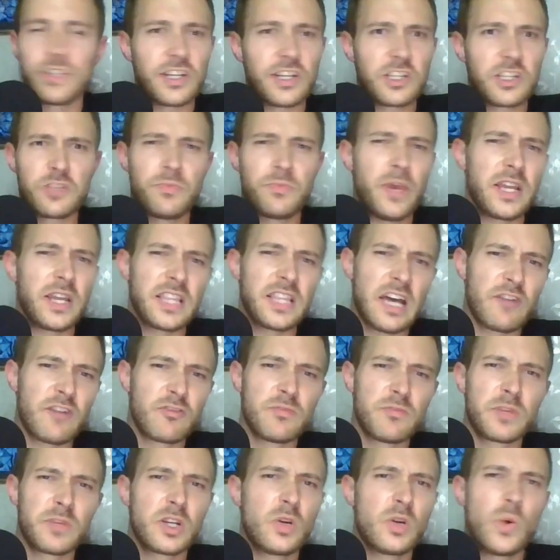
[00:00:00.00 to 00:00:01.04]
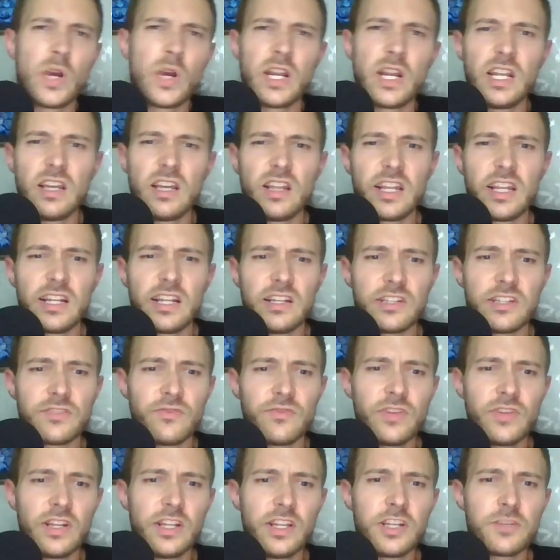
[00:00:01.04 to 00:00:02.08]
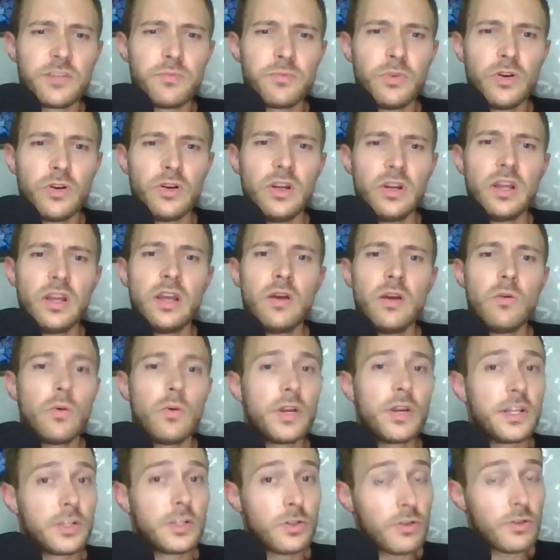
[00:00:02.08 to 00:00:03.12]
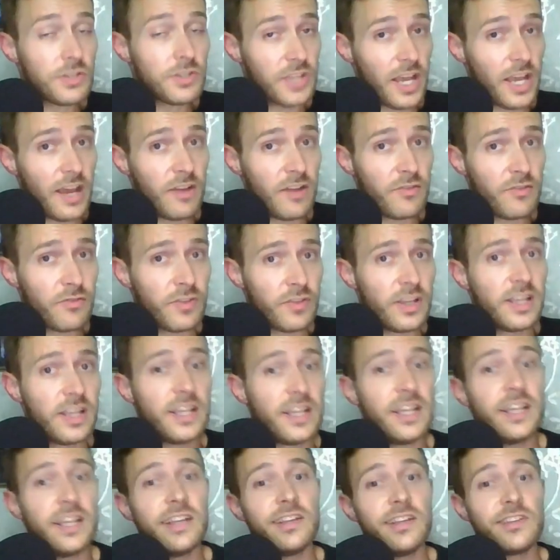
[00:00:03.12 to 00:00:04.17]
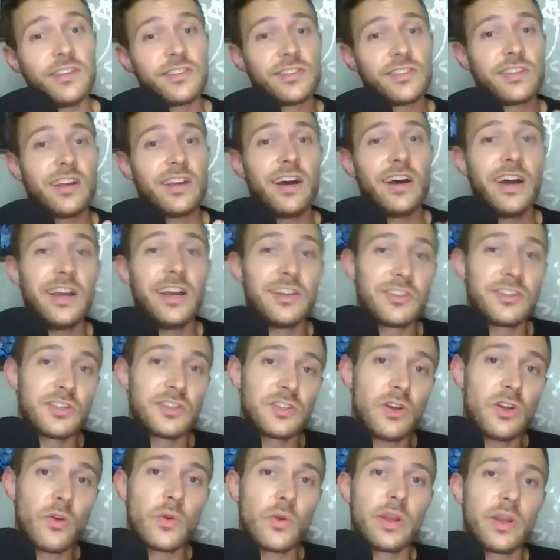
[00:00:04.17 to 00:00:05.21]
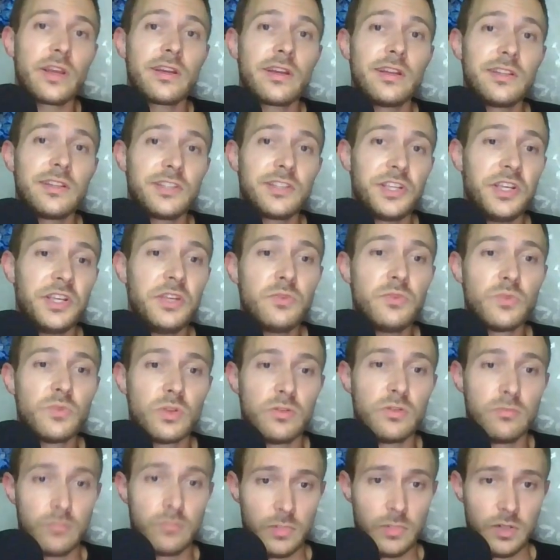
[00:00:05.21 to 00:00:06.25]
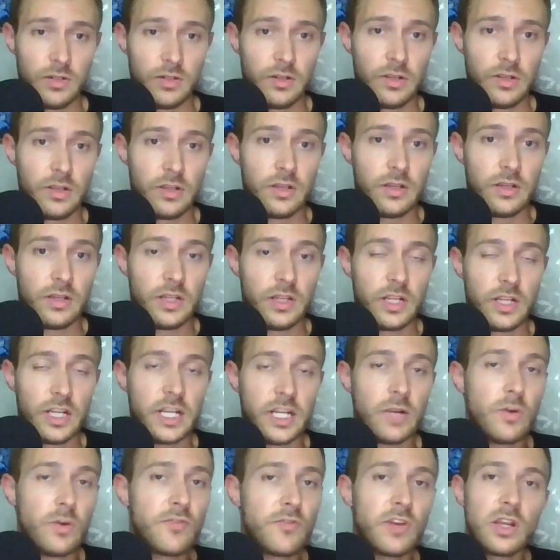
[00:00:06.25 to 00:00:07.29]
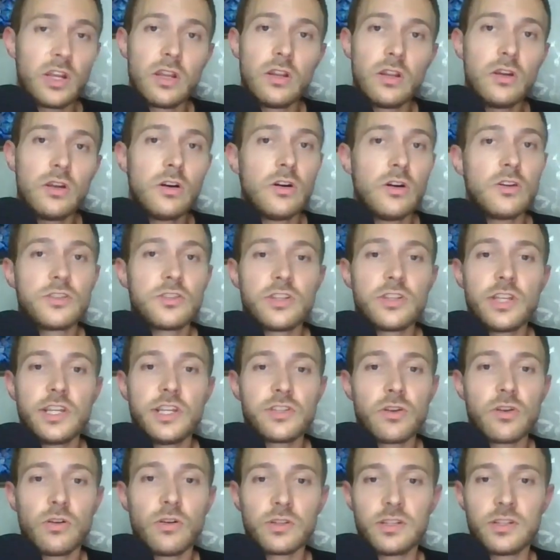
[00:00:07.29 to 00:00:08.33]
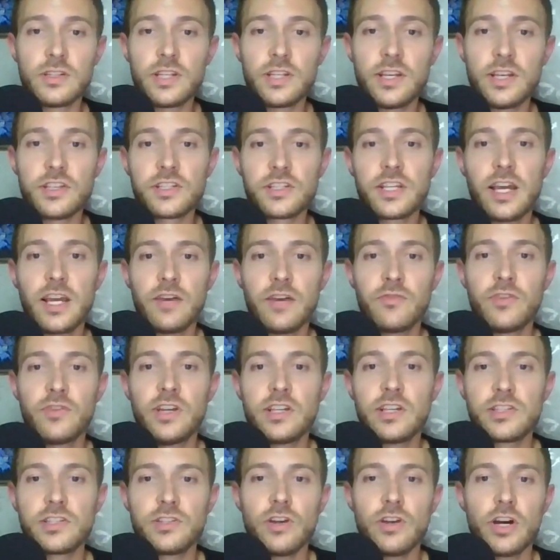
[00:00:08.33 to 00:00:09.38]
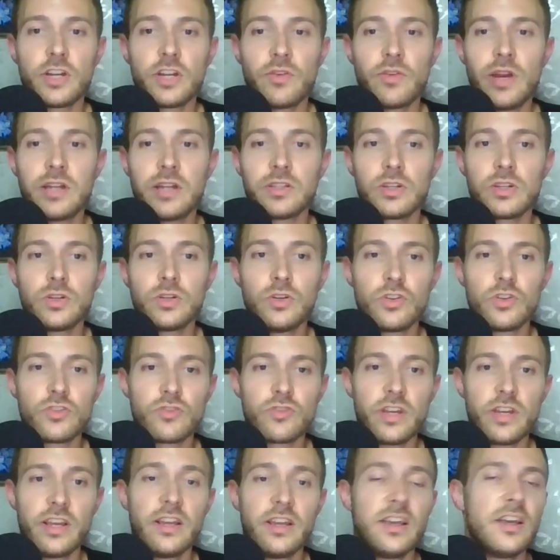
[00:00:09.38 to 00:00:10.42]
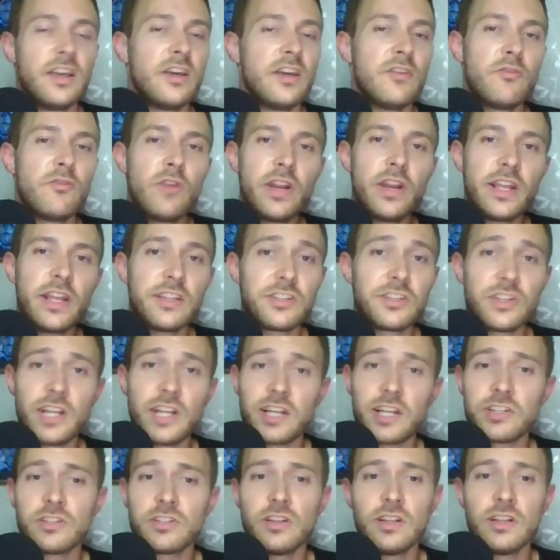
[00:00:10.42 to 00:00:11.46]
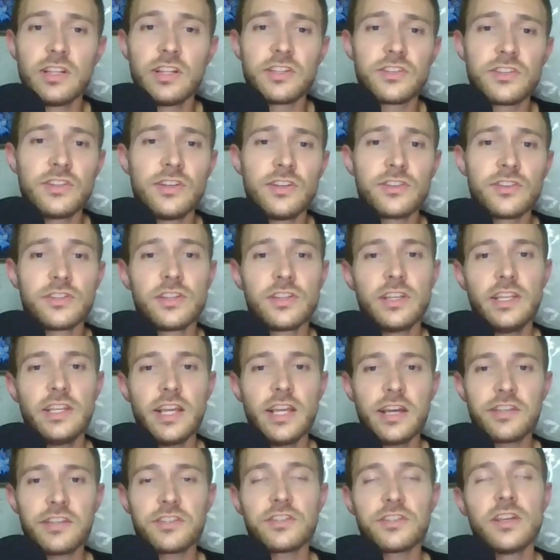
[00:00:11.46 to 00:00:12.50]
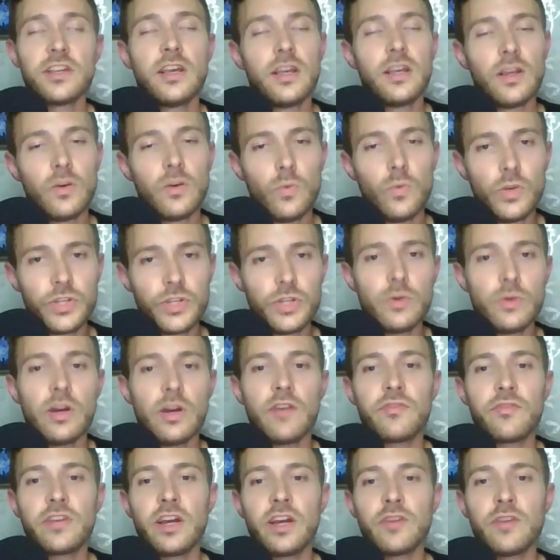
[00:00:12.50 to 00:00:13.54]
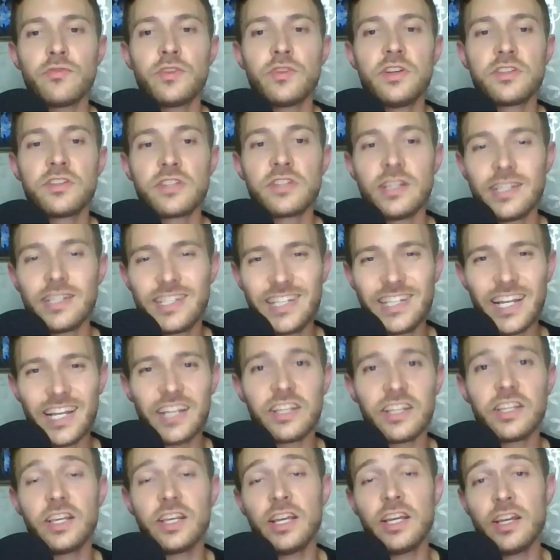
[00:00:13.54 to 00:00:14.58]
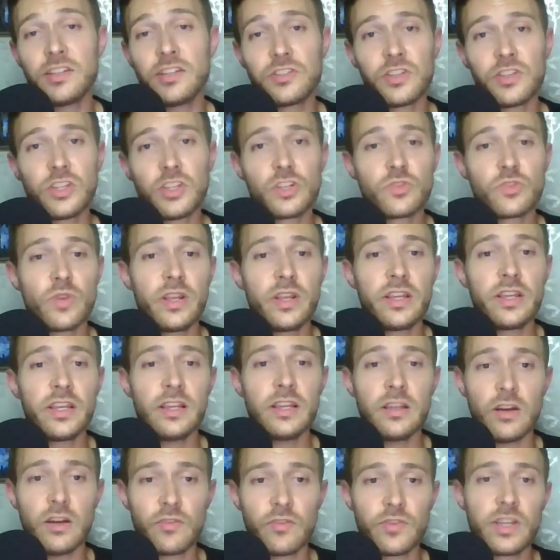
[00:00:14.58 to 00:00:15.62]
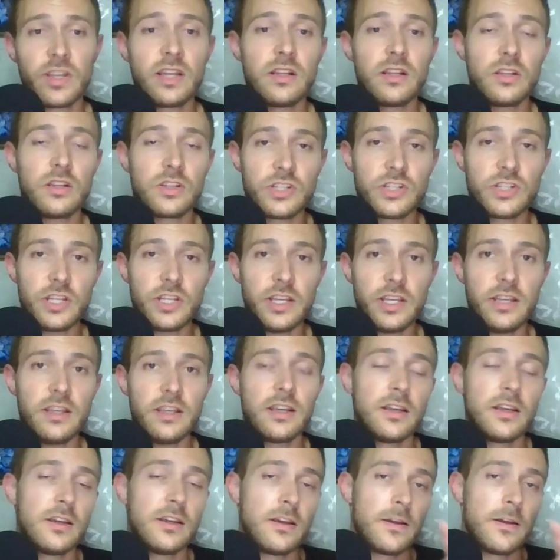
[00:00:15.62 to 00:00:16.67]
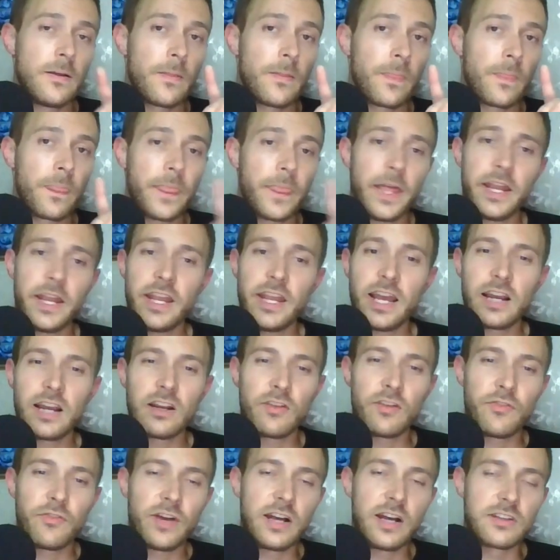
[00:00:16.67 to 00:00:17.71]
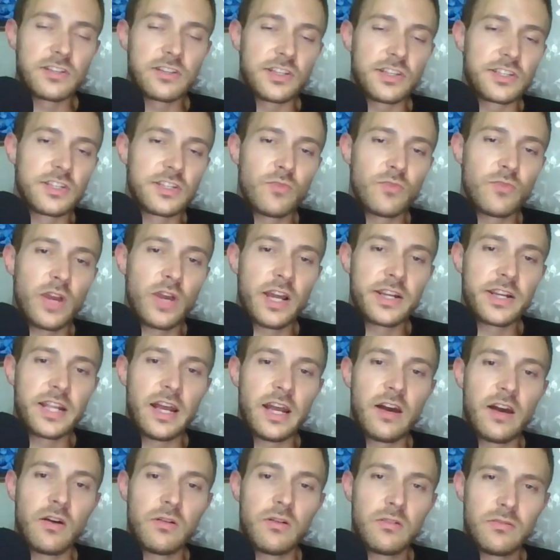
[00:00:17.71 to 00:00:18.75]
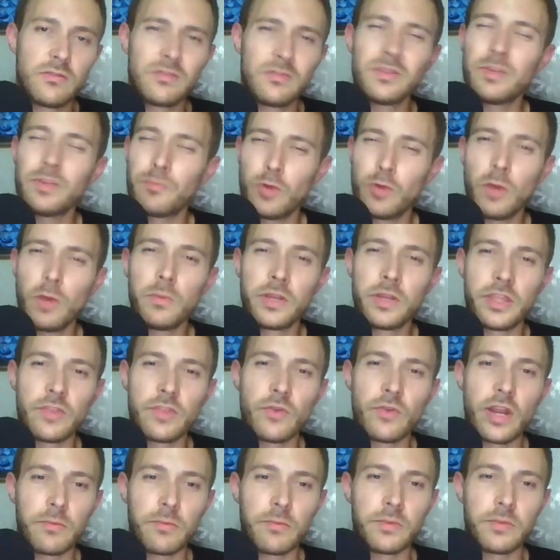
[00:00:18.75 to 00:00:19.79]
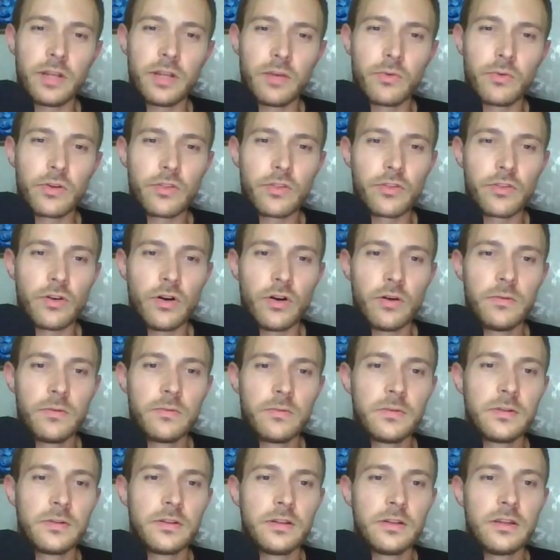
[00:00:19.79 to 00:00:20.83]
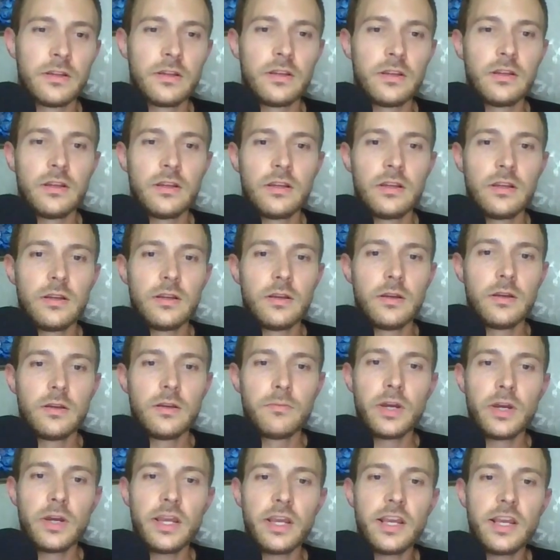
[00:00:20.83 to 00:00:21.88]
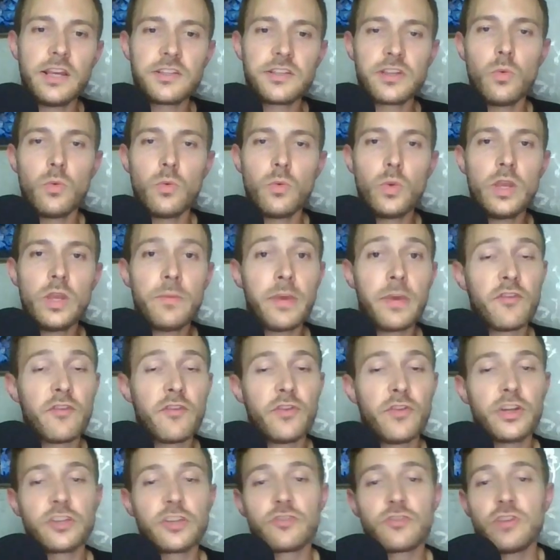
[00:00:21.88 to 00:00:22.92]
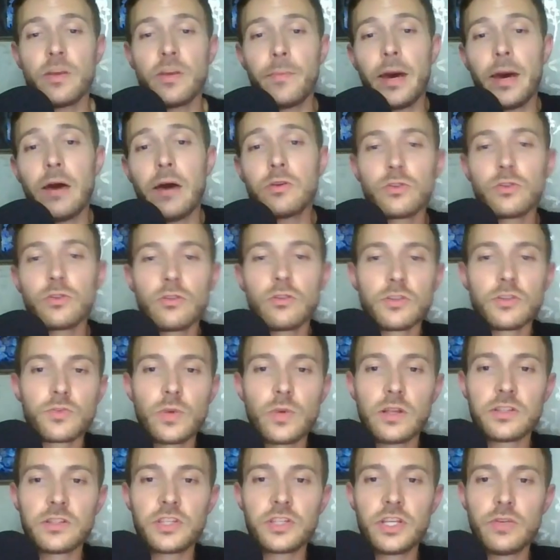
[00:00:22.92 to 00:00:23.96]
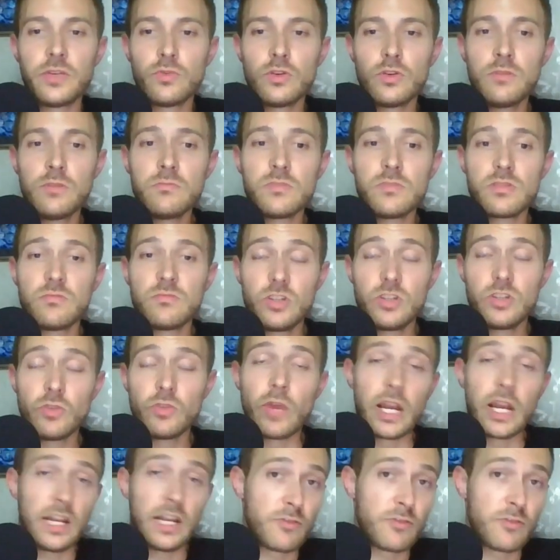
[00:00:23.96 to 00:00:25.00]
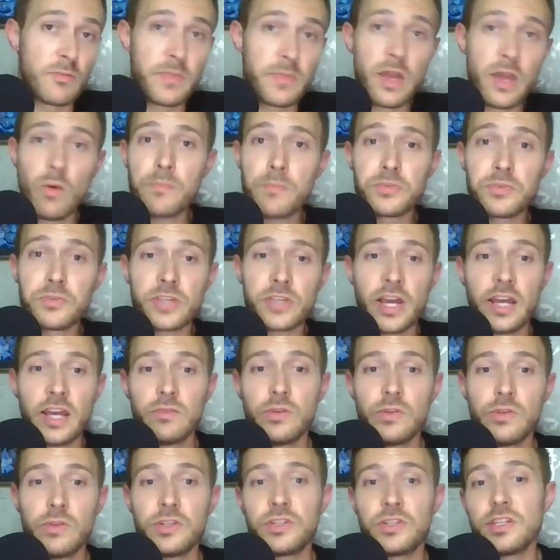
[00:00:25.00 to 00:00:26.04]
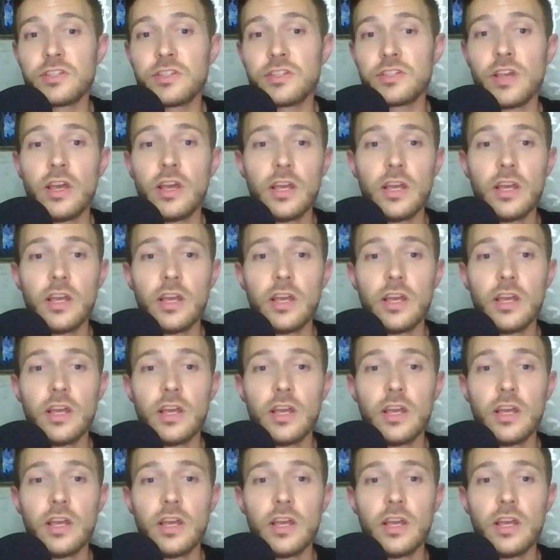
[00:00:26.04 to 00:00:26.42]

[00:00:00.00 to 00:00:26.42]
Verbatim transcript: expect that from a quaint little English village, but what it does have is a historic tea room. Now, we've got loads of these olden days cafes dotted around the country. For any international listeners, yes, we do have cafes dedicated to the drinking of English tea. Any Anglophiles listening right now, they're probably in their element, I would have thought. But here's a wee bit of history about Duddleswell Tea Rooms directly from their website, which is